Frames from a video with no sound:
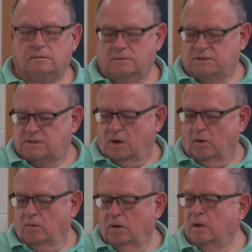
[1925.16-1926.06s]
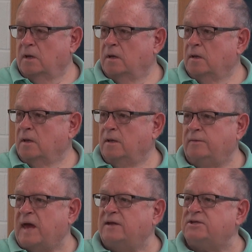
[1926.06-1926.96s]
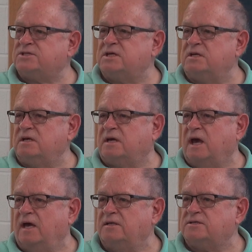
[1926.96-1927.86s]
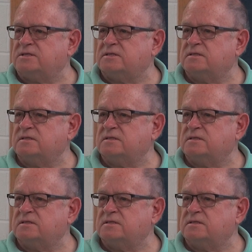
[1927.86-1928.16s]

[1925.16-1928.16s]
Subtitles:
So that just indicates